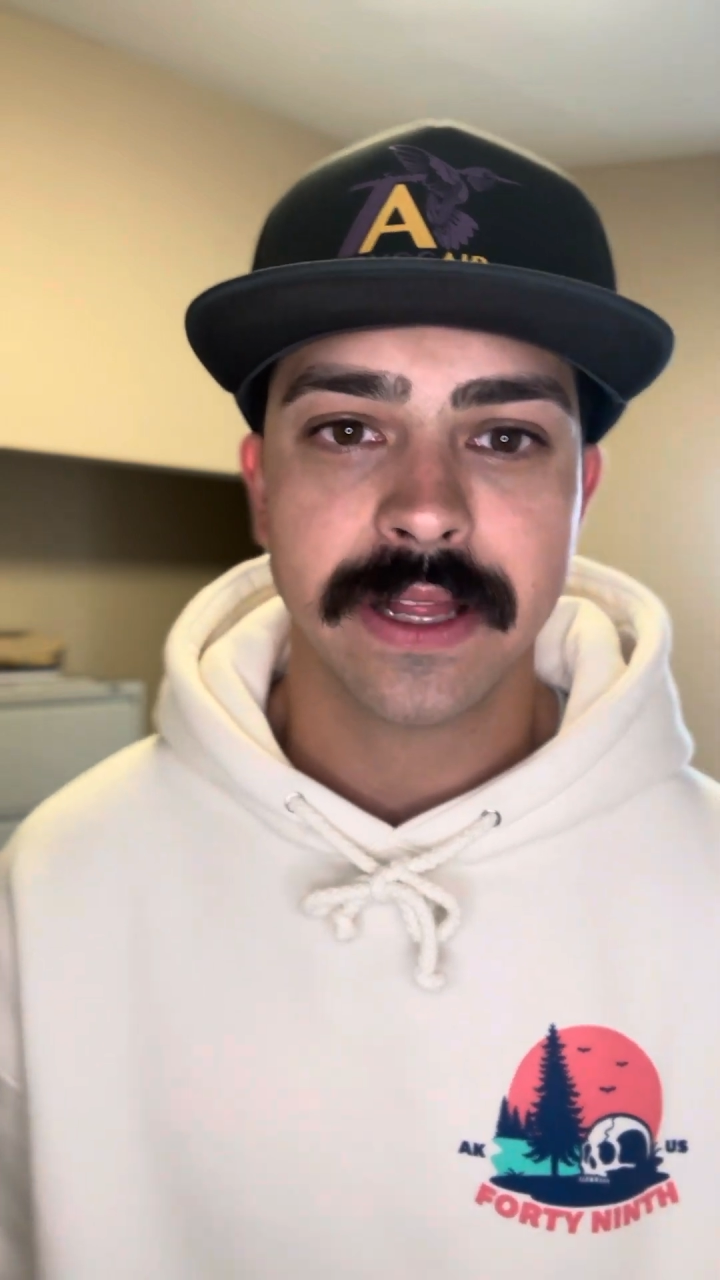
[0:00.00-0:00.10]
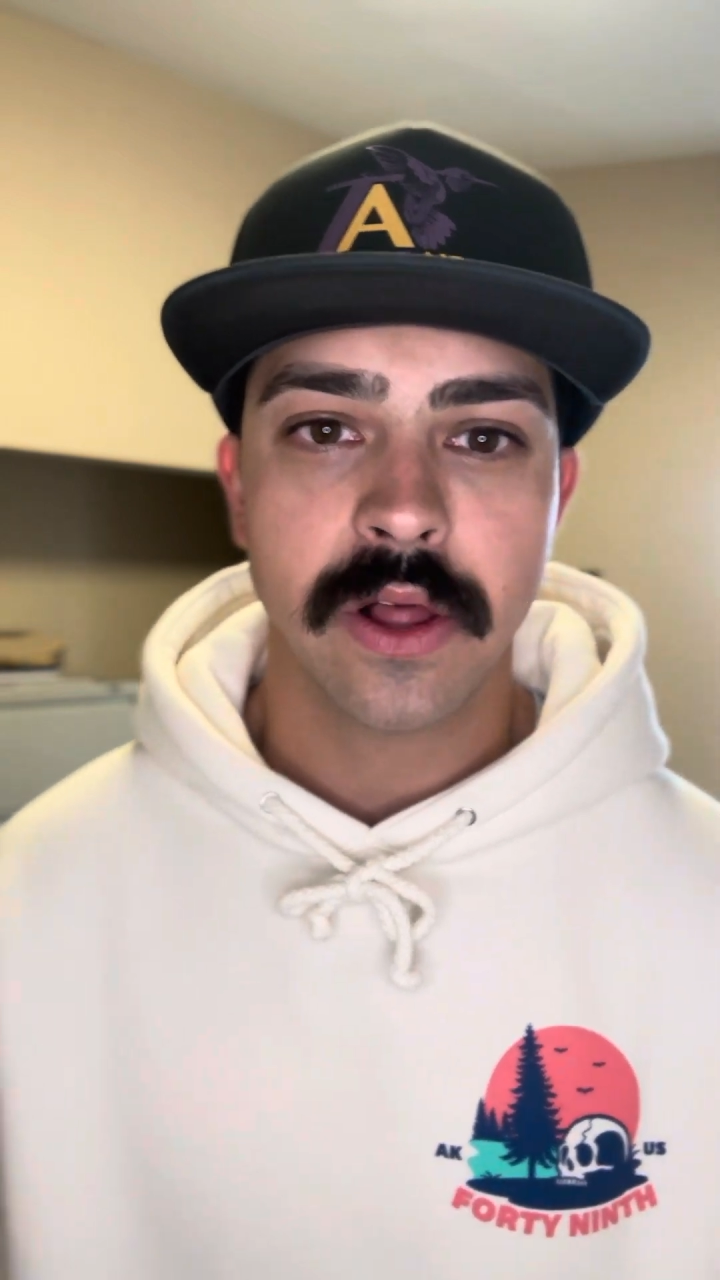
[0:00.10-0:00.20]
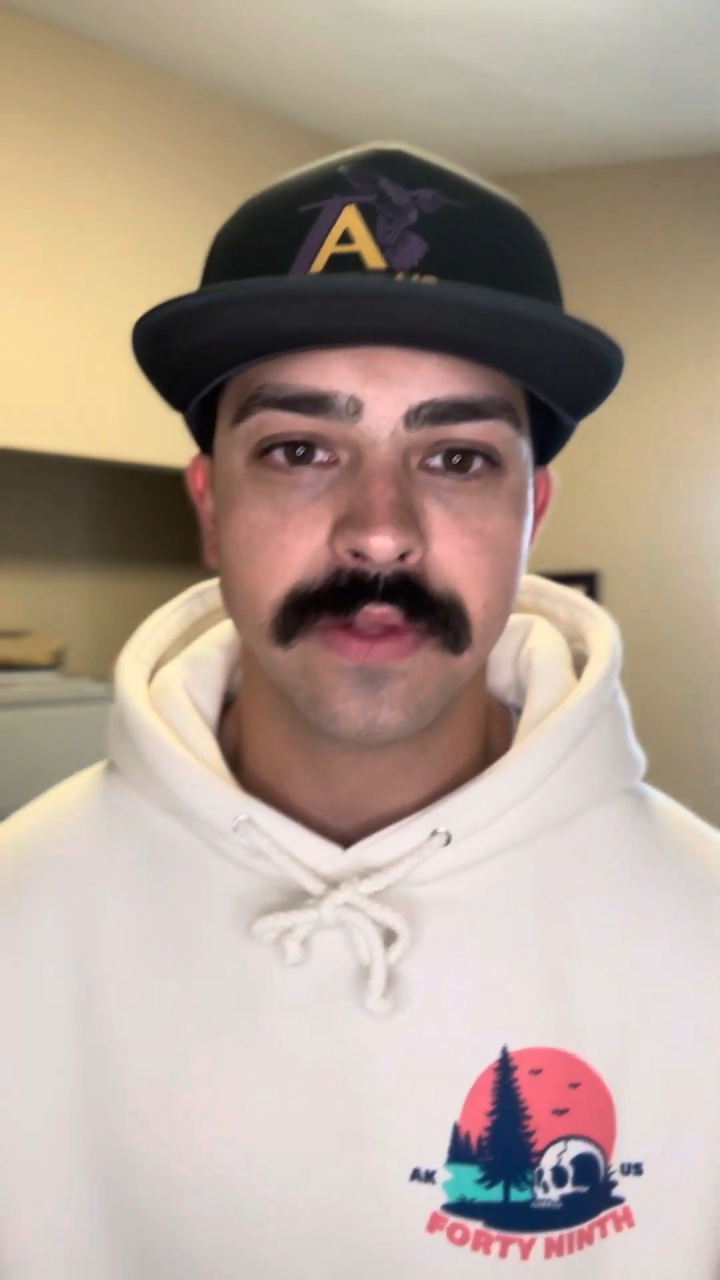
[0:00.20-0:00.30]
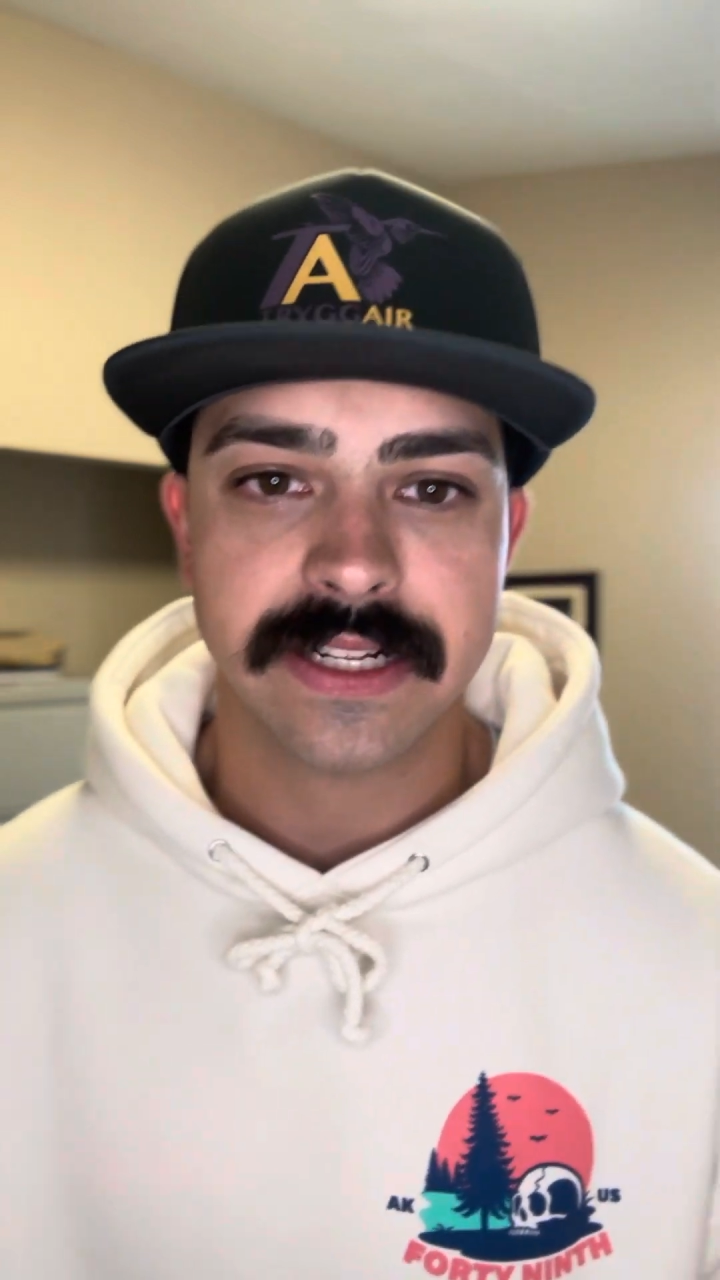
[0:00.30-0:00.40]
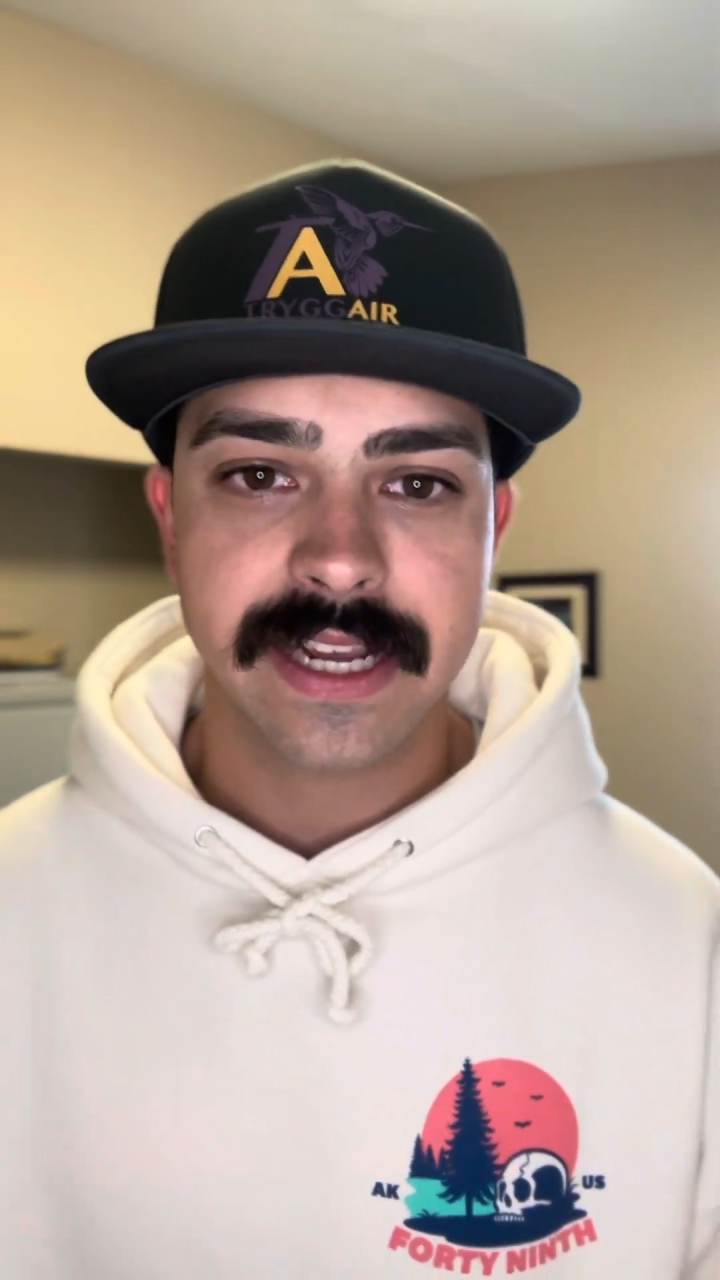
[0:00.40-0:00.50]

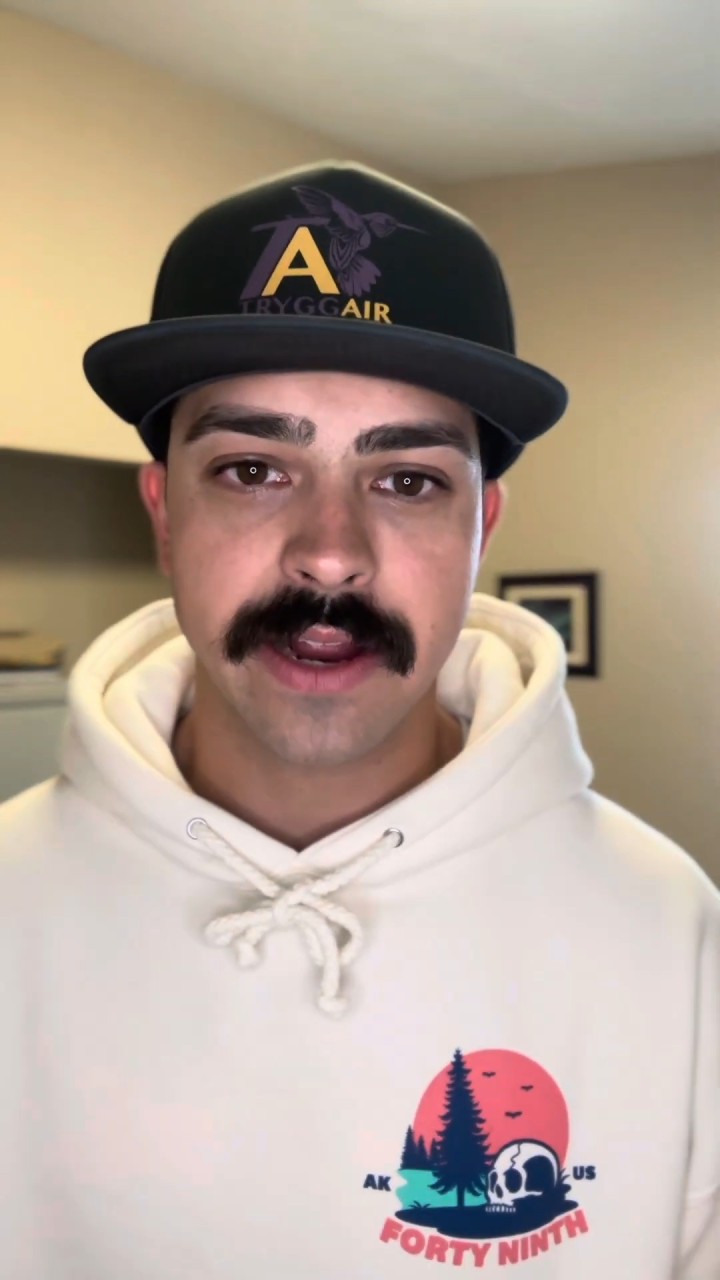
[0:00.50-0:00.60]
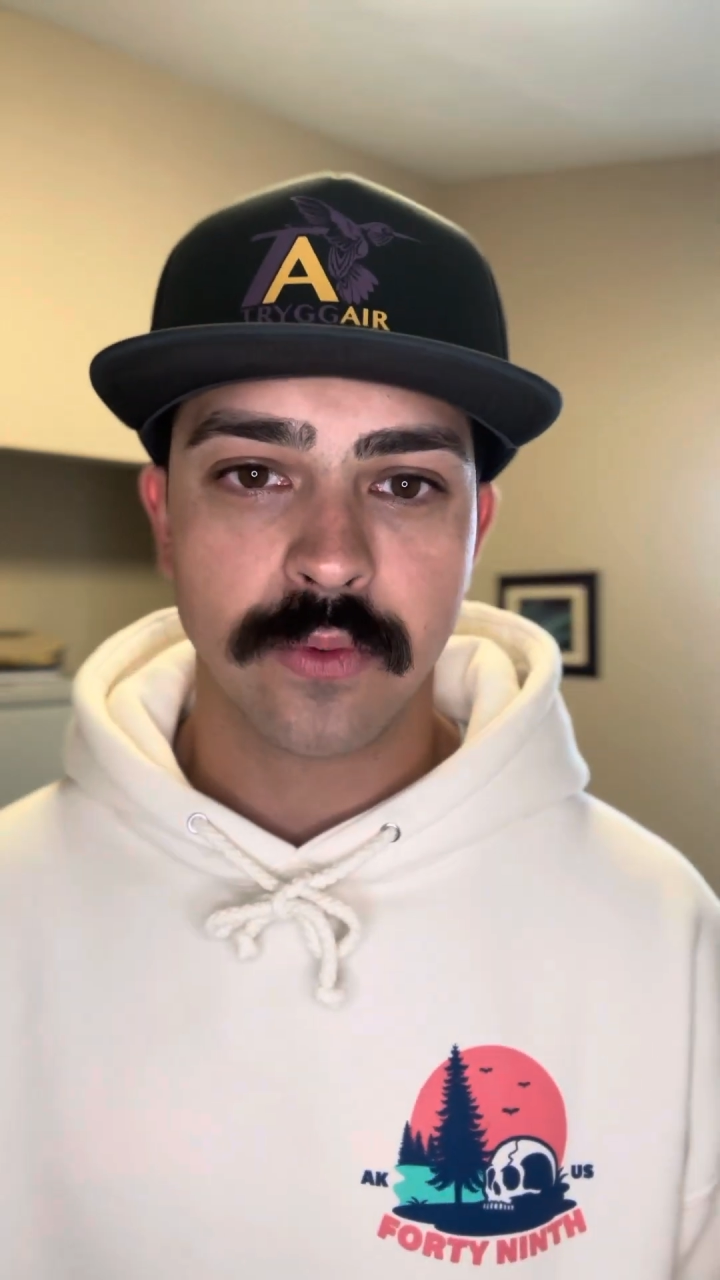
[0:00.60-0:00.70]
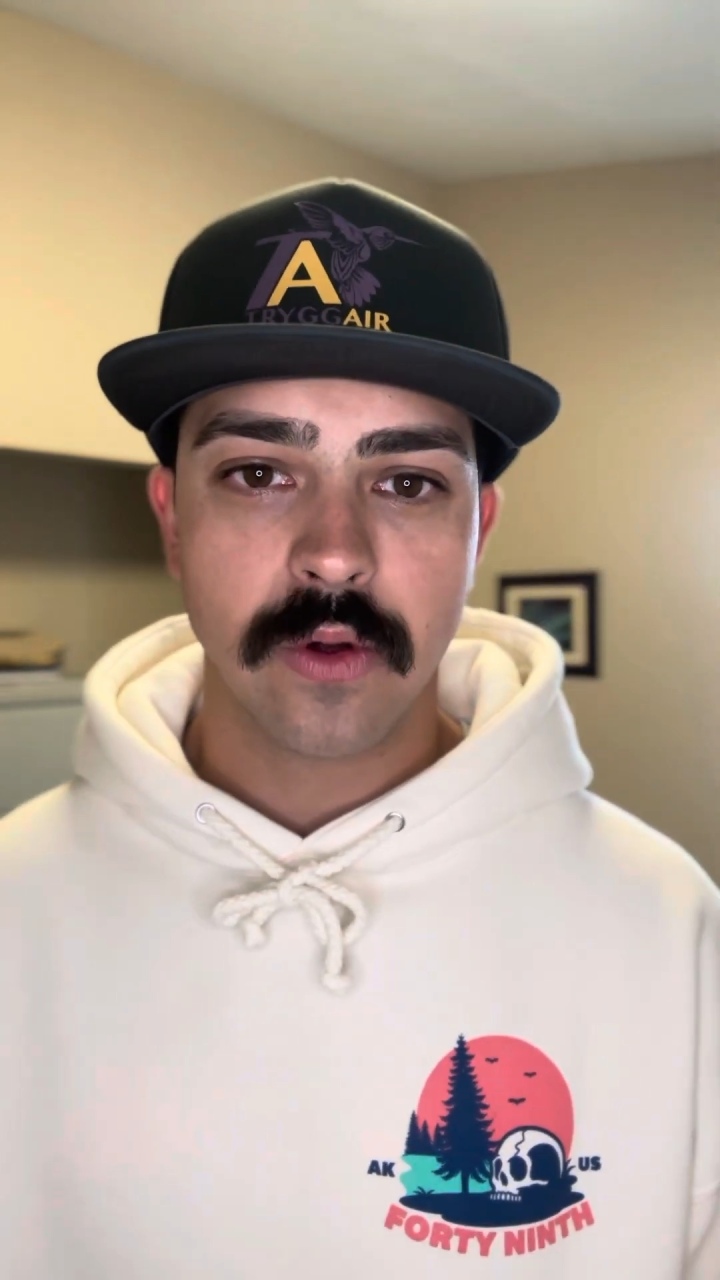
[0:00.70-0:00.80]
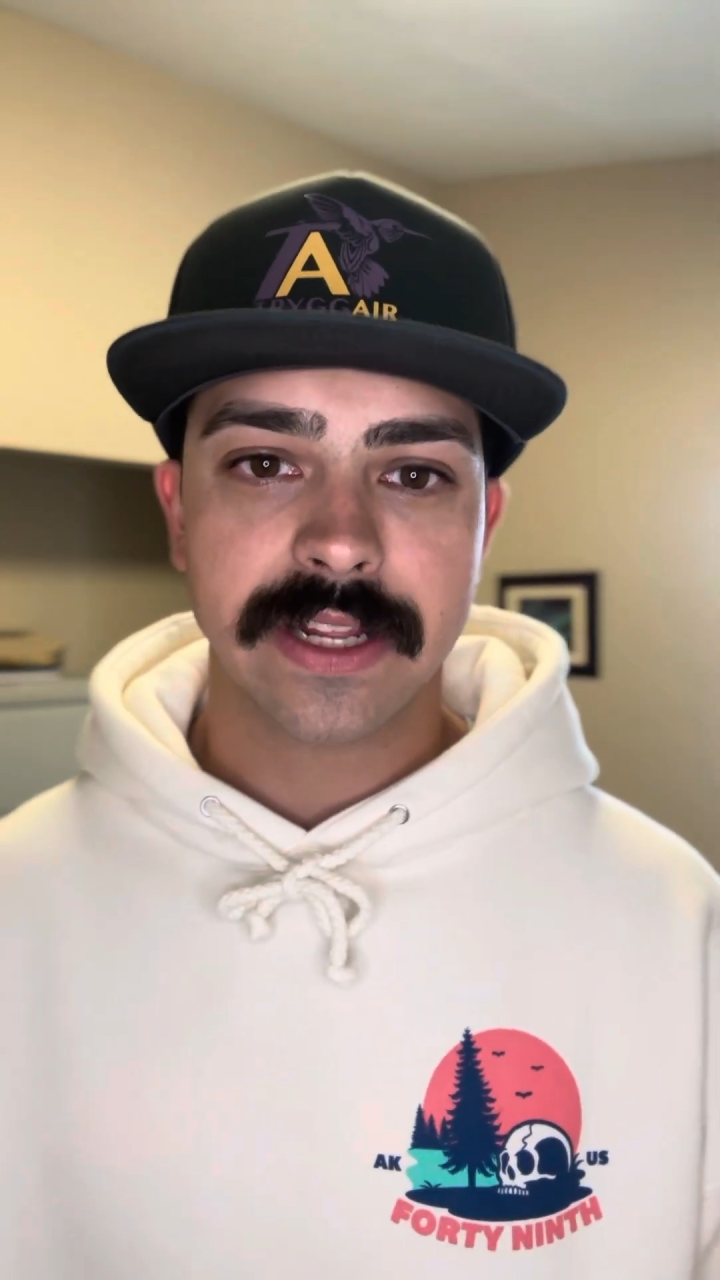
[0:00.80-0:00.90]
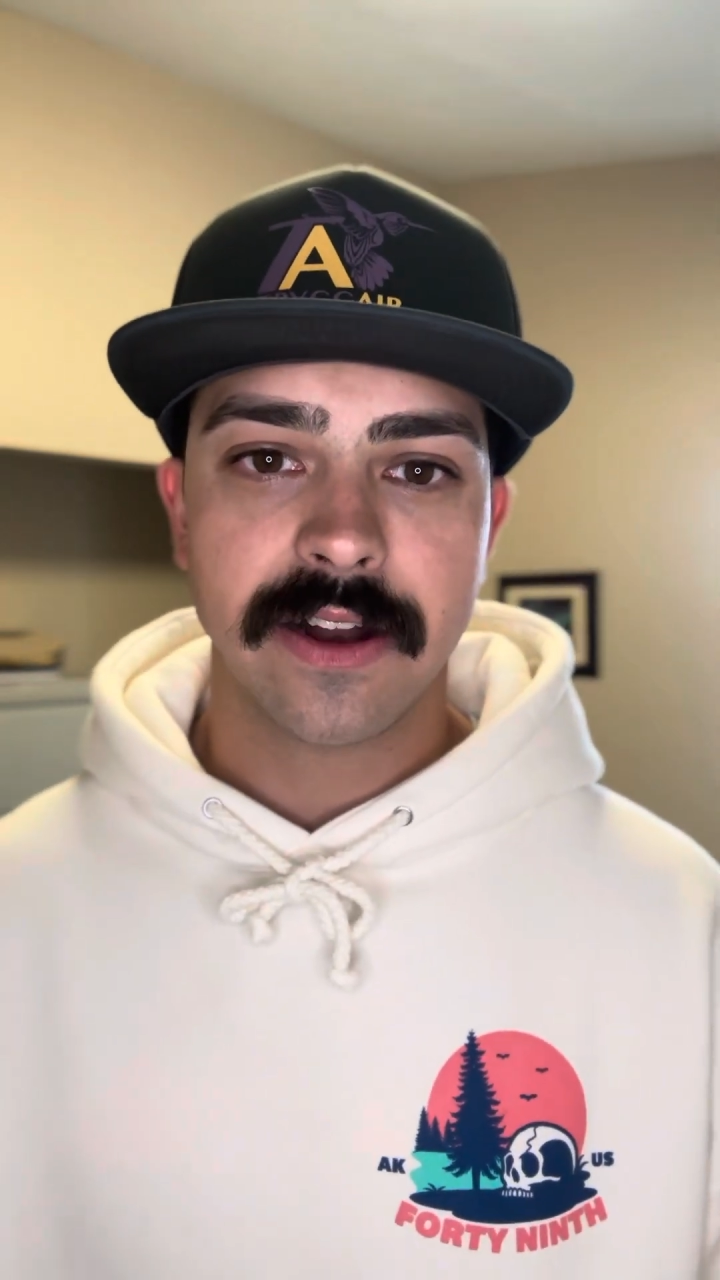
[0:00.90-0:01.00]
loan that's getting rolled